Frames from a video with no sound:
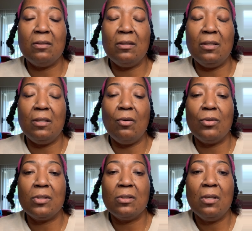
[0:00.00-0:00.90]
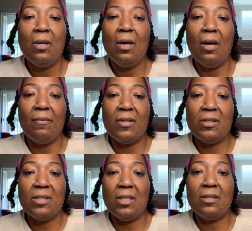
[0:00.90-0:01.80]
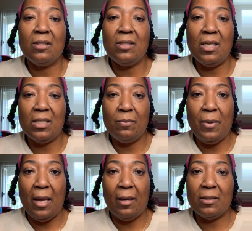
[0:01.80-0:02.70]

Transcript: the notice of consent to test back.